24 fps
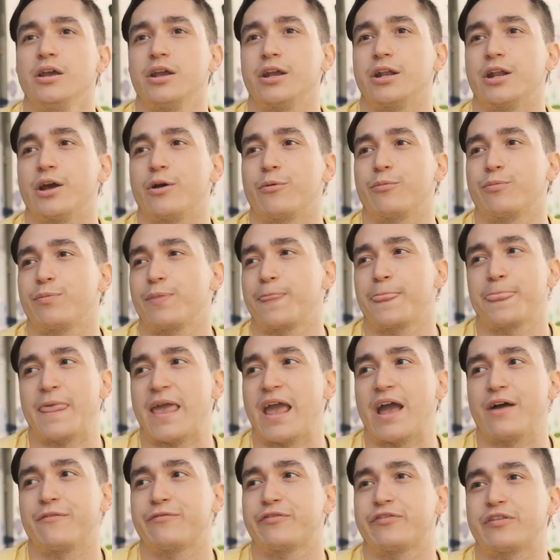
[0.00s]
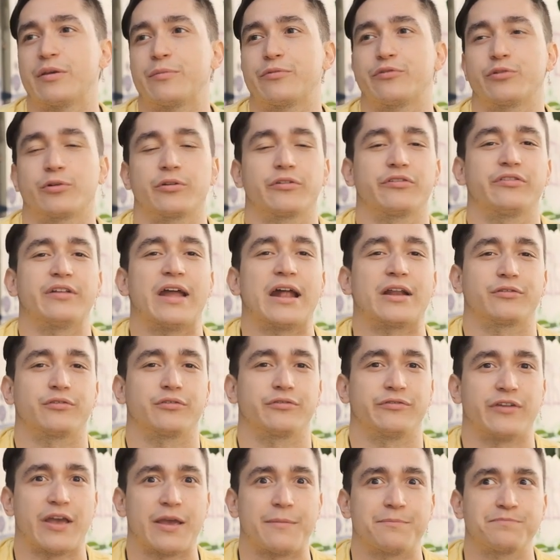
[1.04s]
you know, they have some sort of status
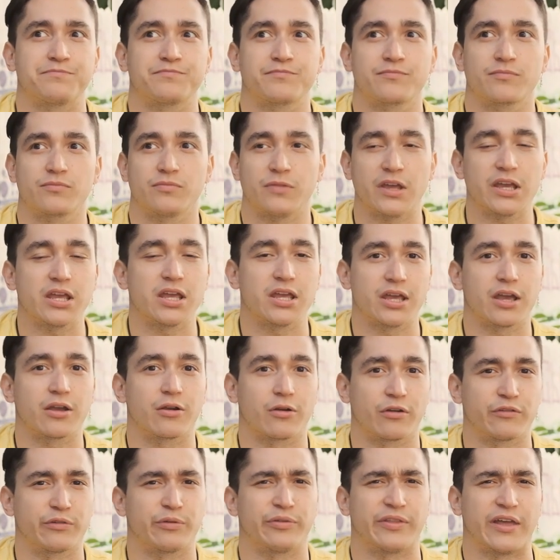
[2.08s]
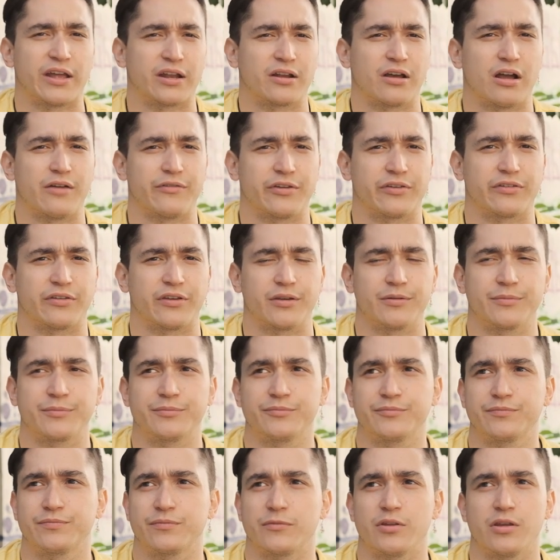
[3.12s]
or fame, they can get girls with that, obviously.
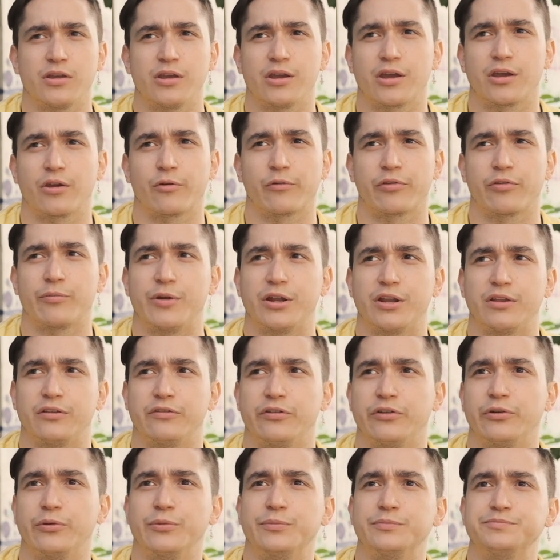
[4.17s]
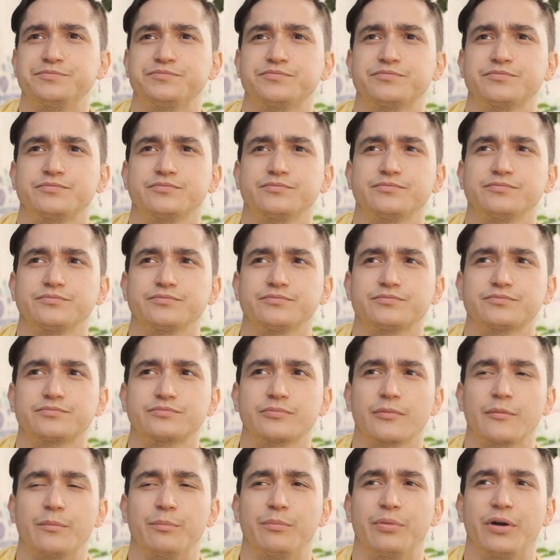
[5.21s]
You can get girls with money too.
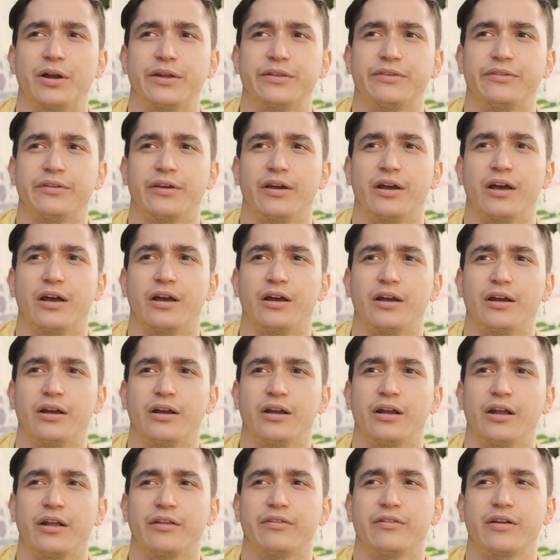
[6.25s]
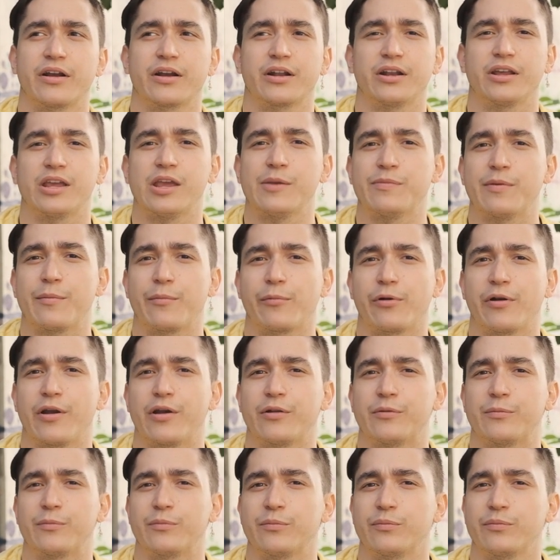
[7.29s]
But uh, it's not gonna keep them
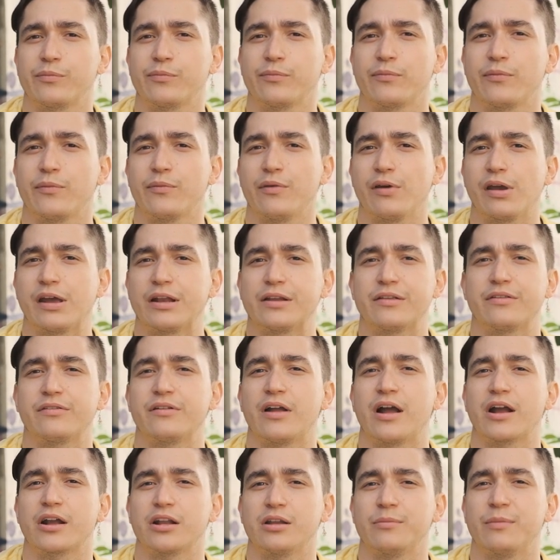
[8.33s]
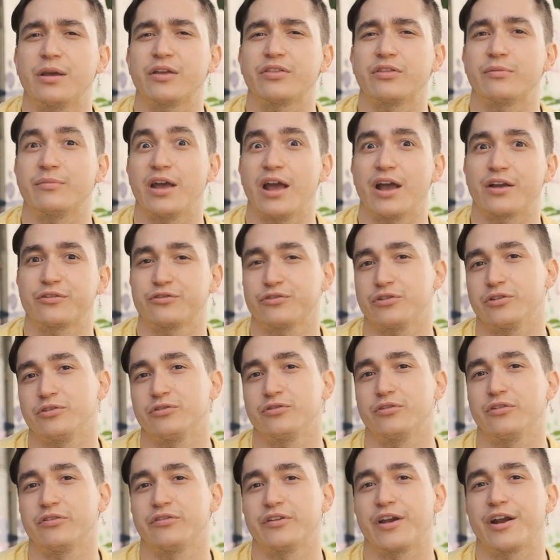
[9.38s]
around, and it's not gonna make them actually
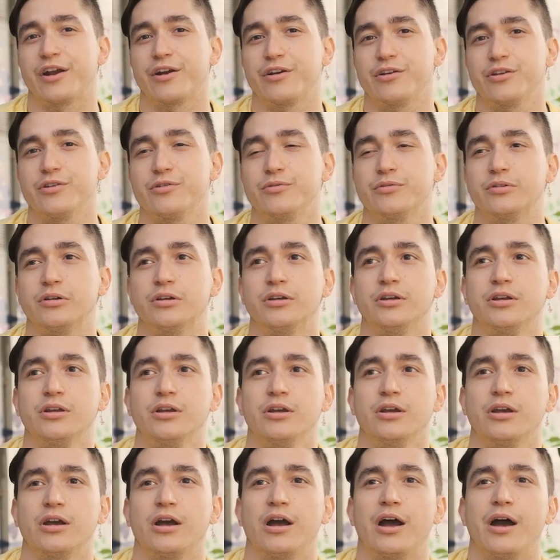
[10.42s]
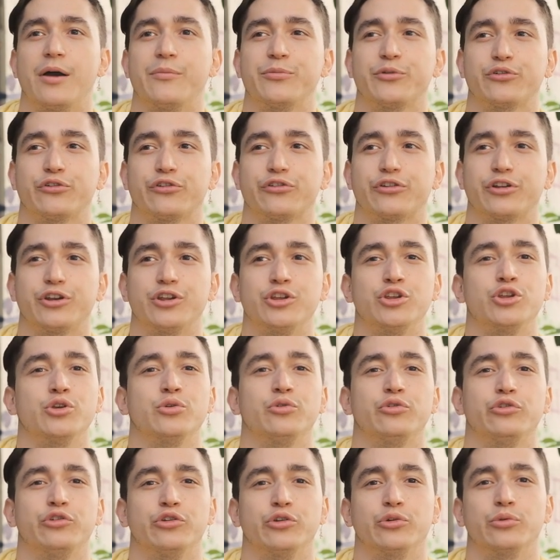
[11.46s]
desire you. Um, they're just gonna
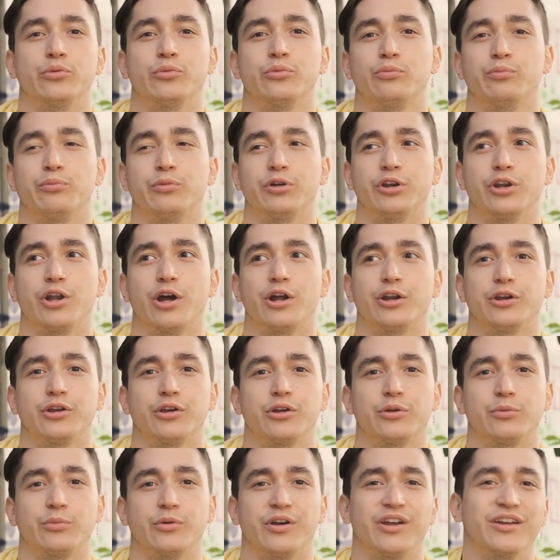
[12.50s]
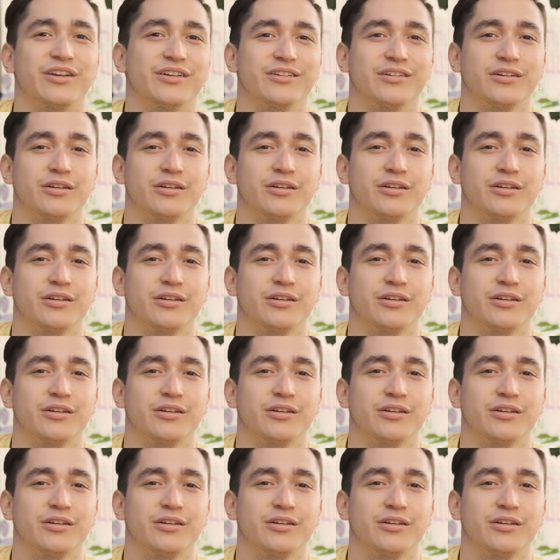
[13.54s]
use you, but not in a good way.